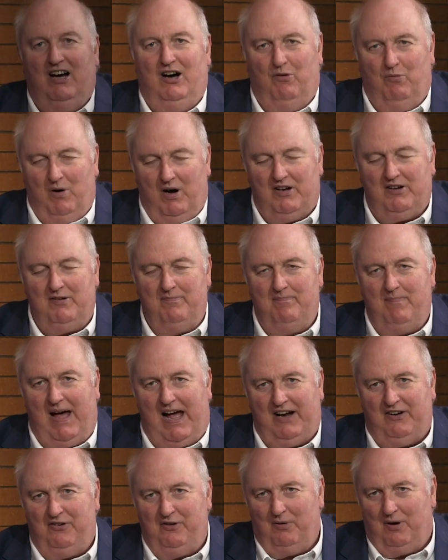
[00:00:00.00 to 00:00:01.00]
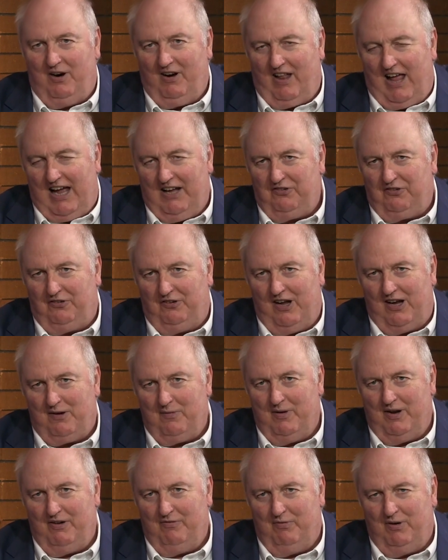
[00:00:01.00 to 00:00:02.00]
Welcome back to our last
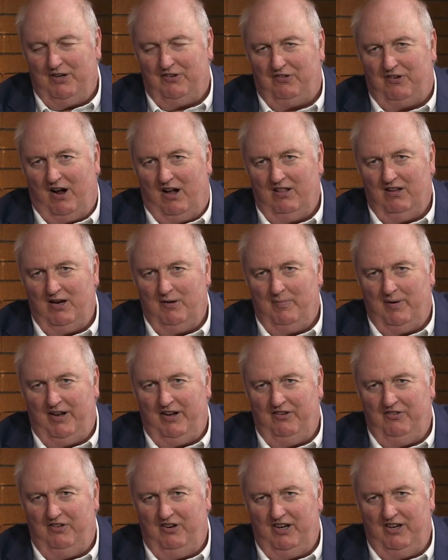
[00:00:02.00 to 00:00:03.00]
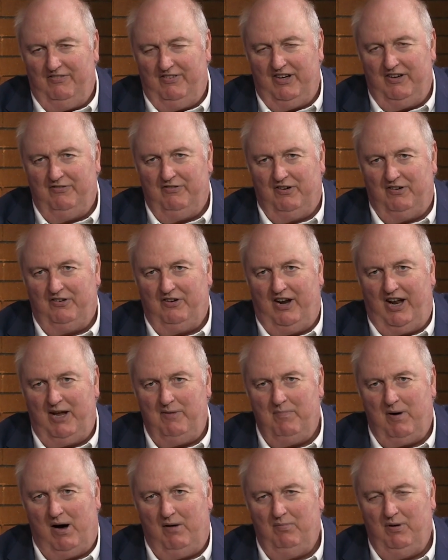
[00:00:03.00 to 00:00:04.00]
segment of Wichita Liberty TV for today.
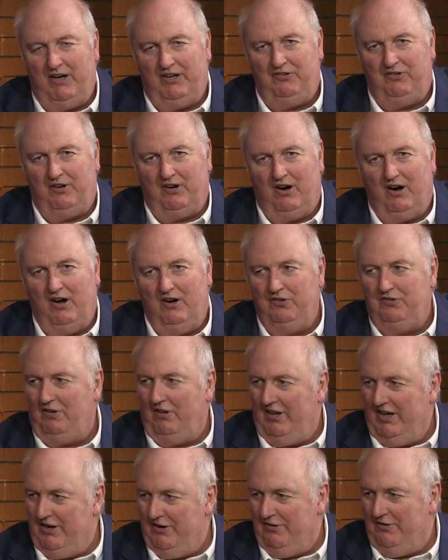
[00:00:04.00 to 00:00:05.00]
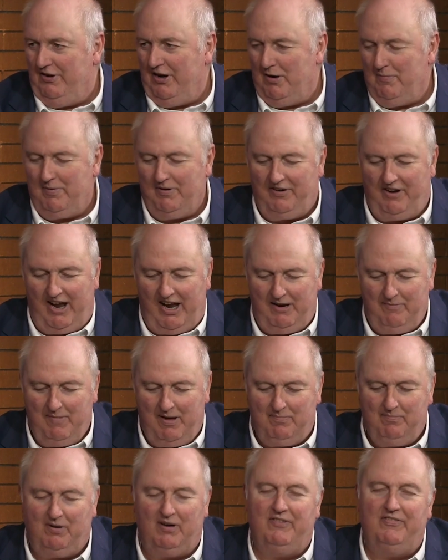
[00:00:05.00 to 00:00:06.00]
Bob Weeks, your host, Leo Delperdang,
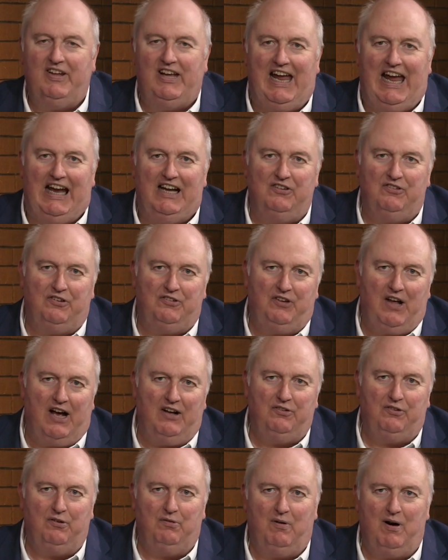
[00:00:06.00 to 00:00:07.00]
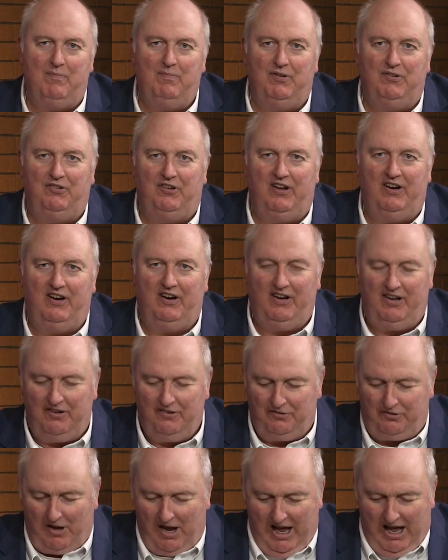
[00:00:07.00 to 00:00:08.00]
member of the Kansas House of
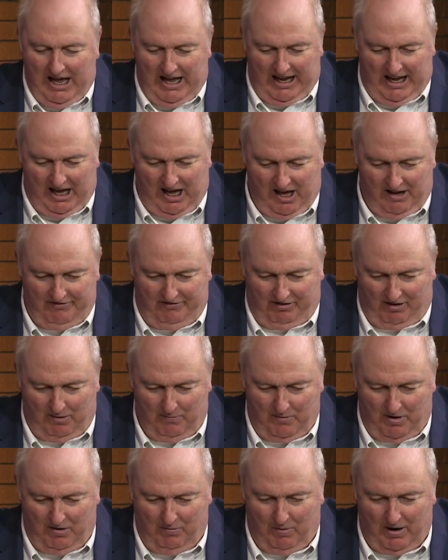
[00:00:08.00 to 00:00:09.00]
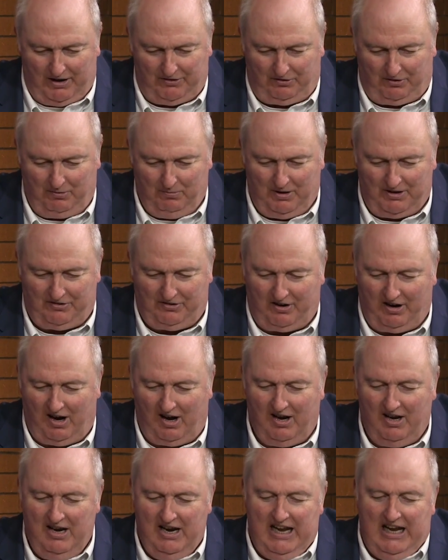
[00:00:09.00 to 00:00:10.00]
Representatives from West
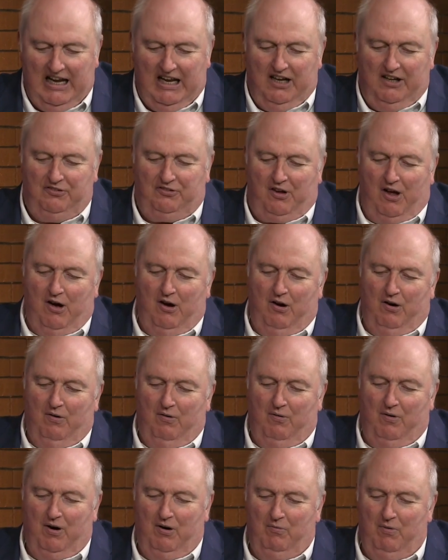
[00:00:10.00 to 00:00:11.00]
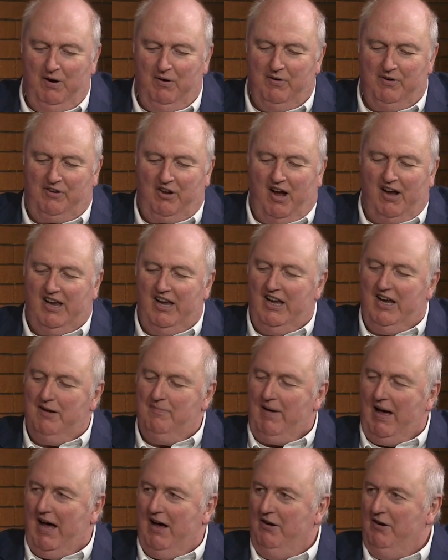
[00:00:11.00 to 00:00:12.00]
Wichita. So we were talking
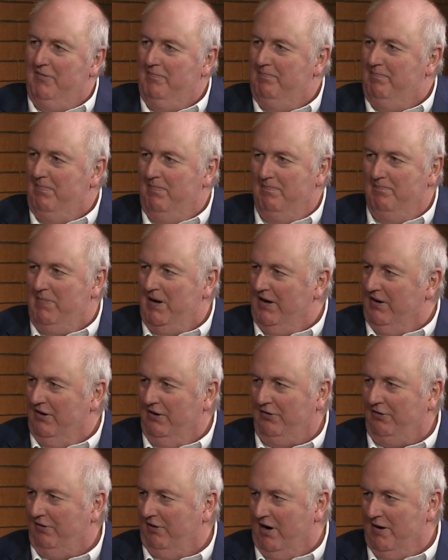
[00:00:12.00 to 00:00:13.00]
about bills or